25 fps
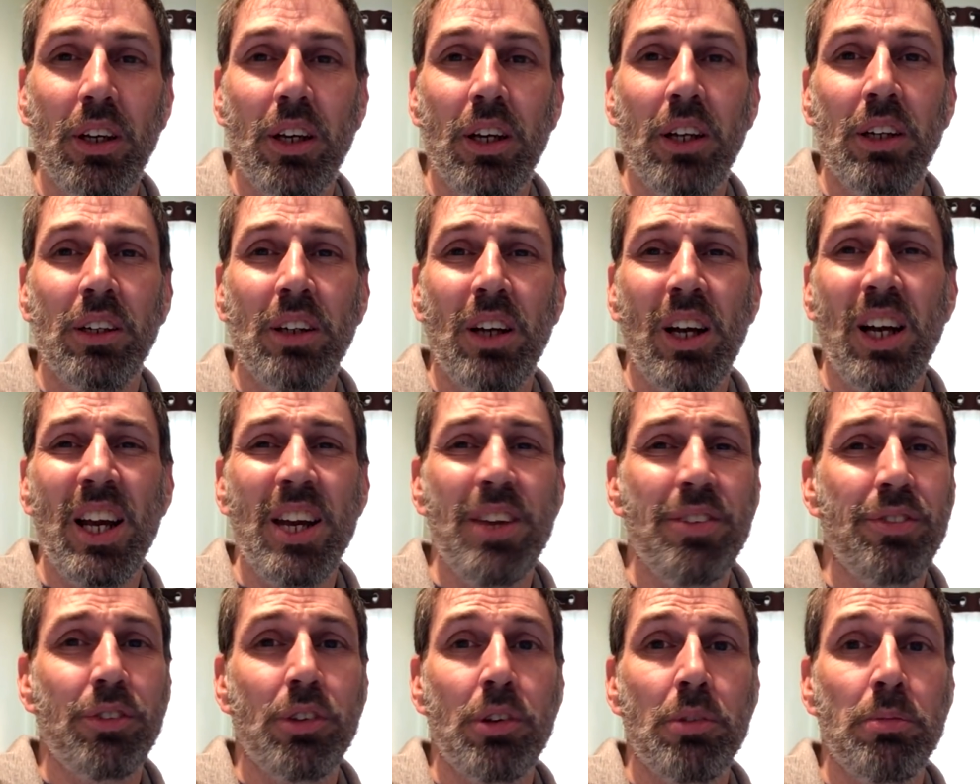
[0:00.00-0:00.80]
and I
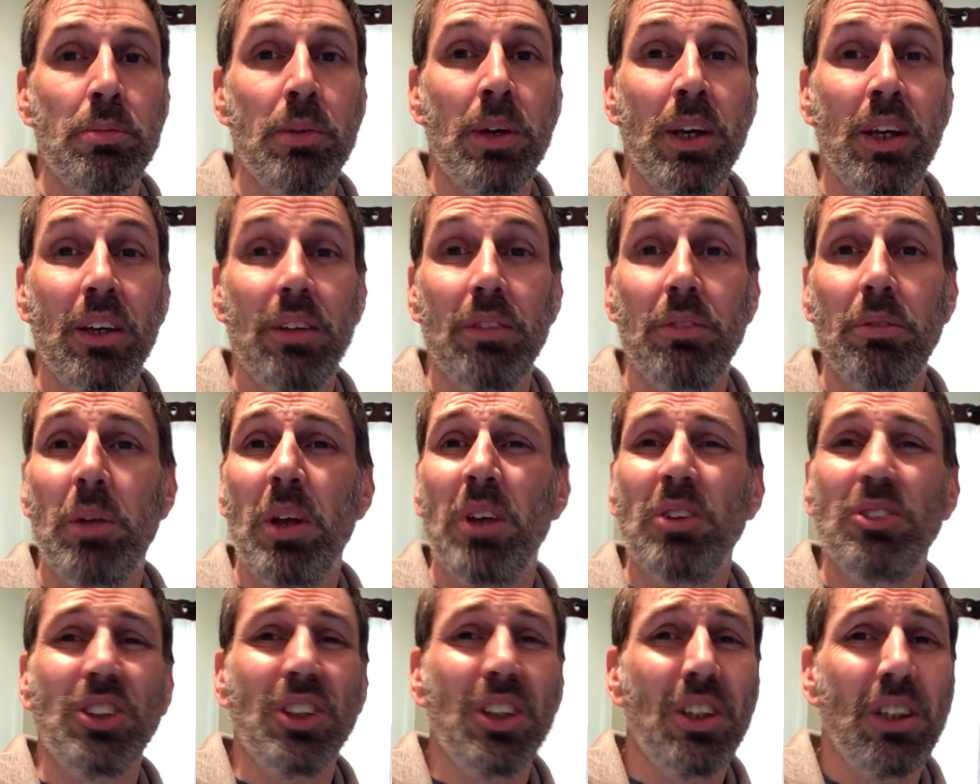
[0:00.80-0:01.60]
have to admit
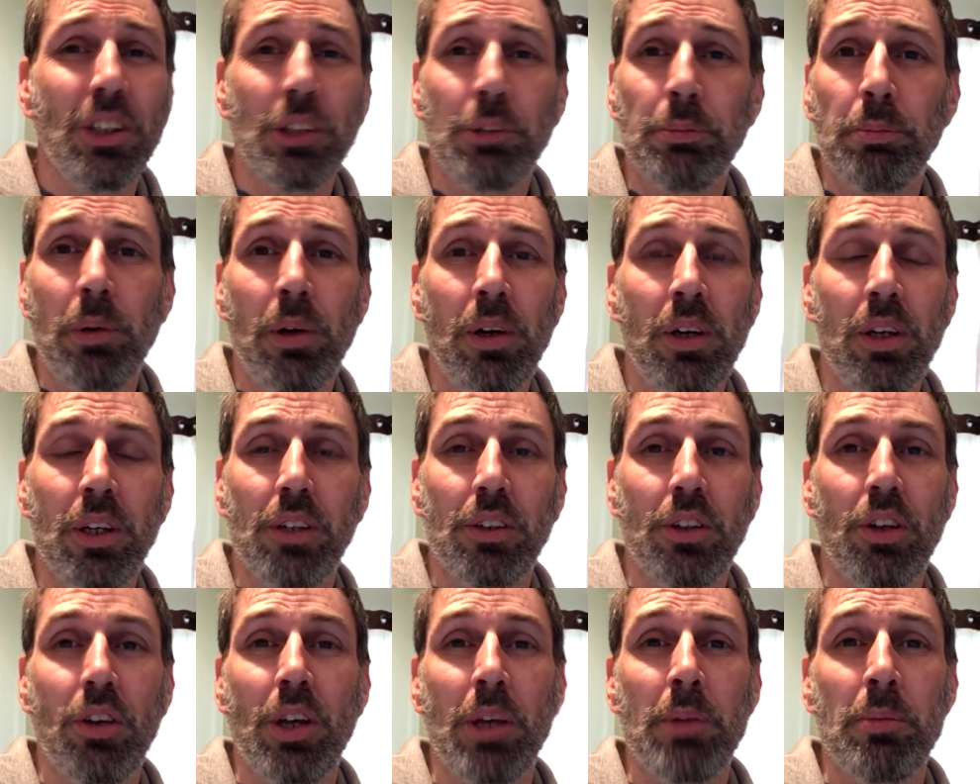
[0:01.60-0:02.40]
it was a nice
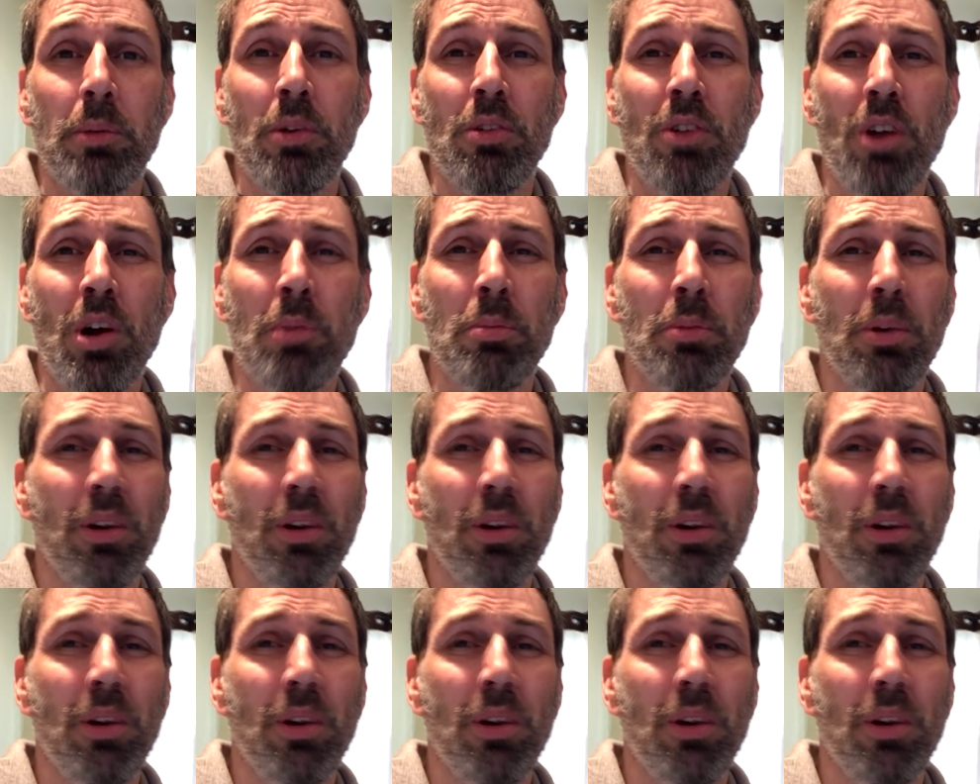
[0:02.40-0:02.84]
bike, don't get me wrong,